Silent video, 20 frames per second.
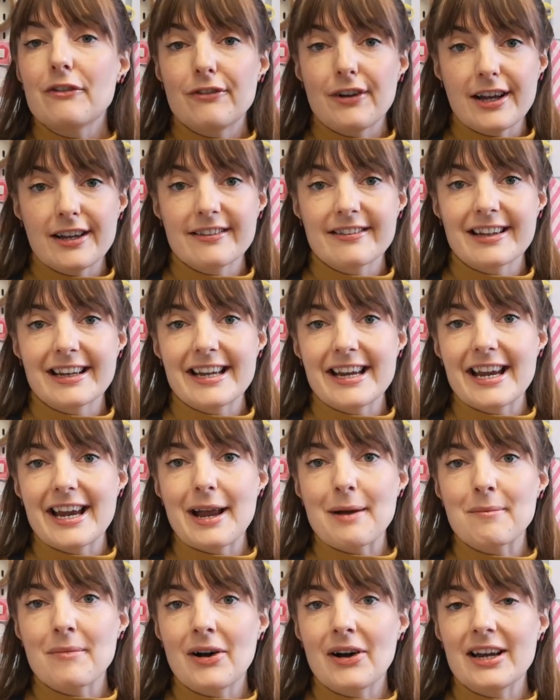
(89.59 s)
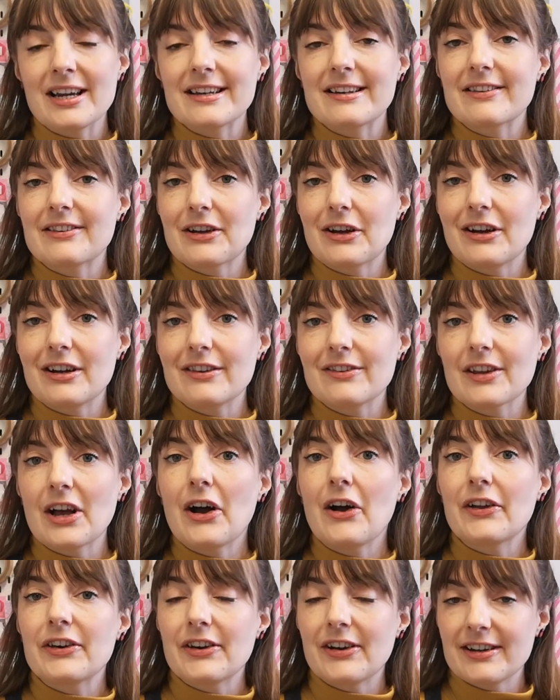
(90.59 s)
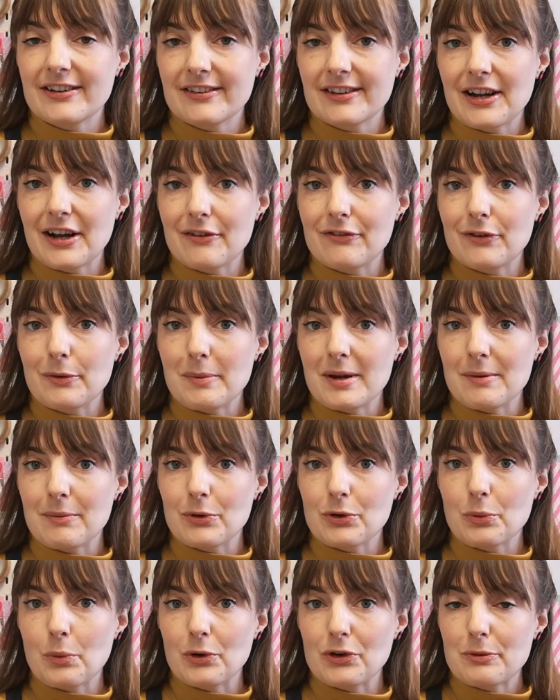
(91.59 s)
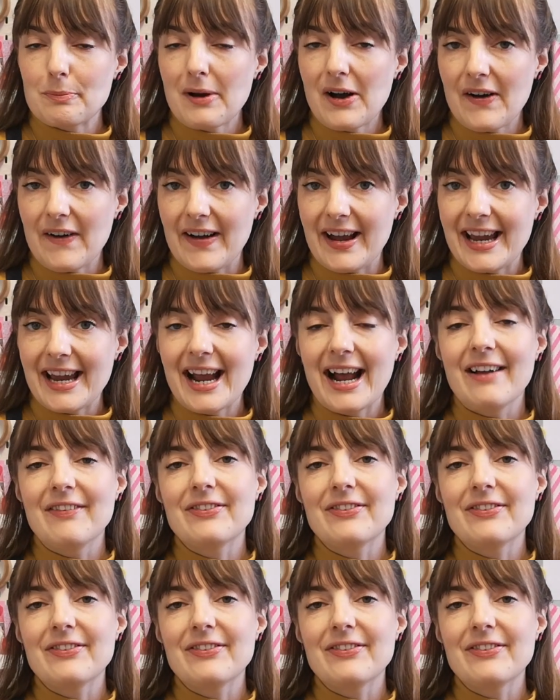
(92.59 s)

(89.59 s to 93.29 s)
firstly, my designs are nice enough for people to want to buy,